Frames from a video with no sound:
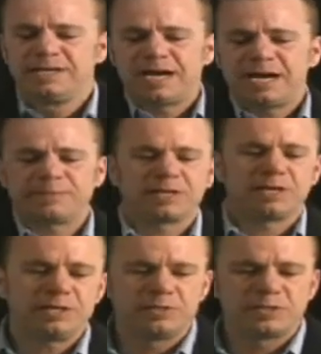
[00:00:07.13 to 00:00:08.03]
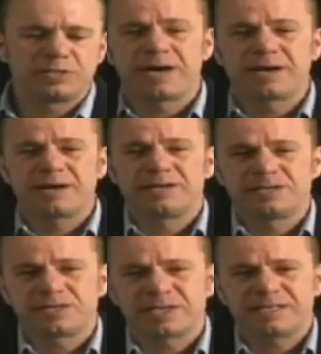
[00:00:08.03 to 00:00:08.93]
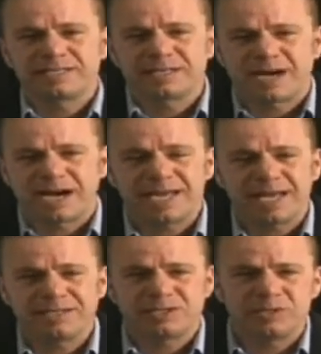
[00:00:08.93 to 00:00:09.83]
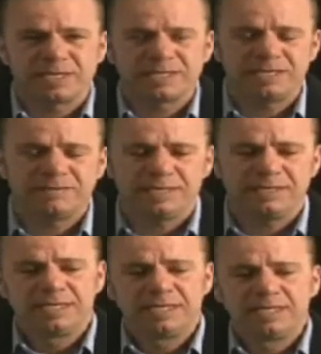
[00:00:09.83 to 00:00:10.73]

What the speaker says: I'm going to go use a monitor just like the talking heads do on TV.